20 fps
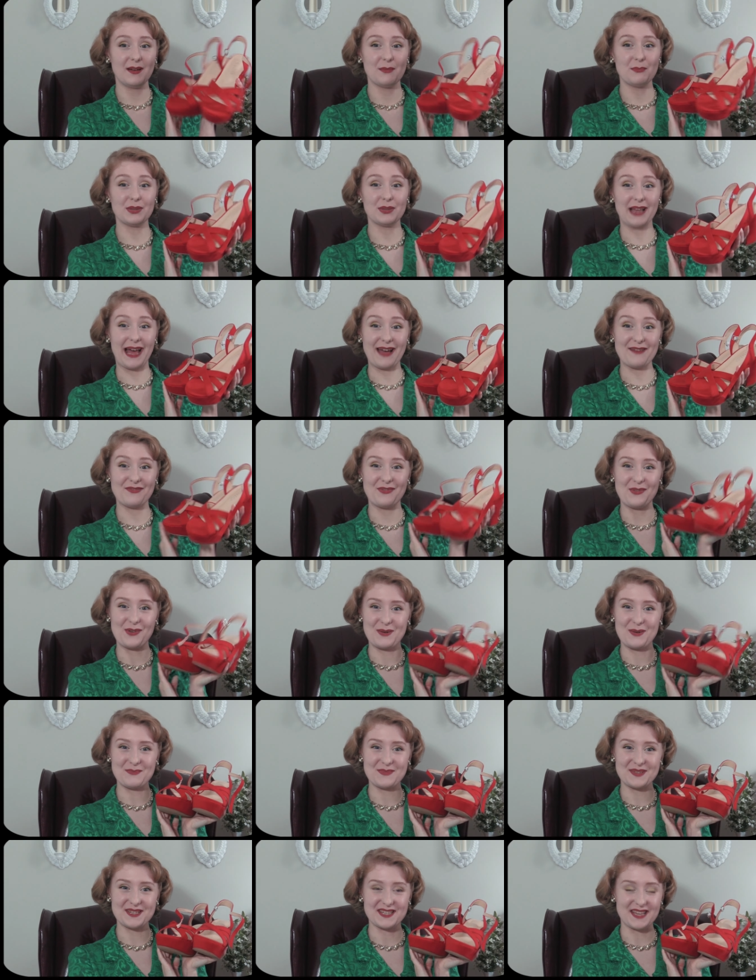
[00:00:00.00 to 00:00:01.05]

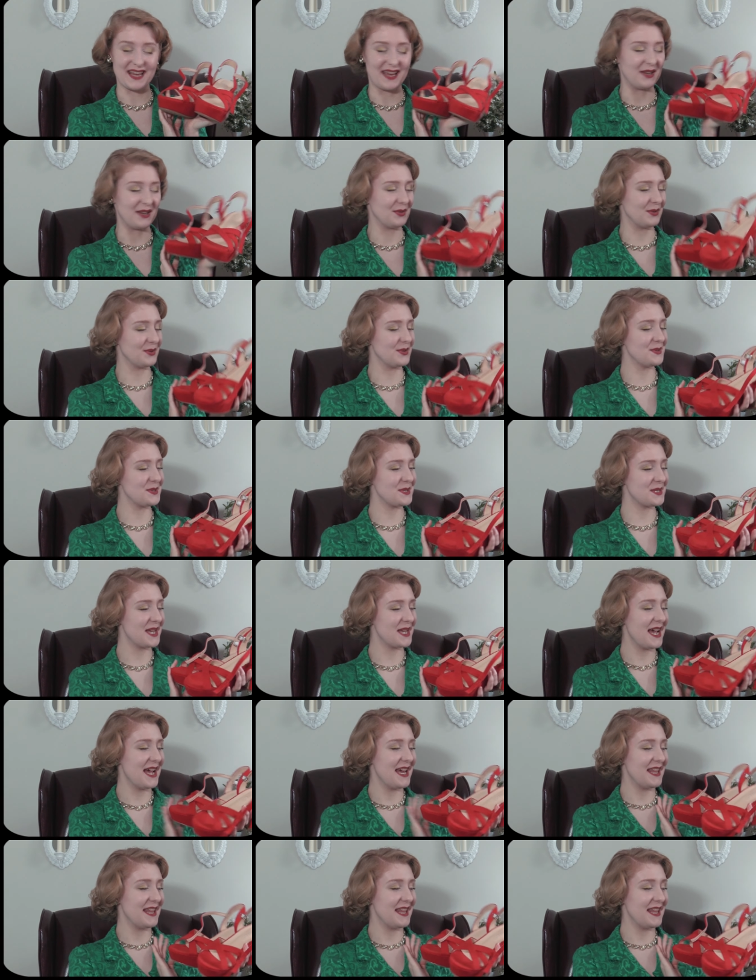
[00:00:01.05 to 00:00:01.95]
platform sandals.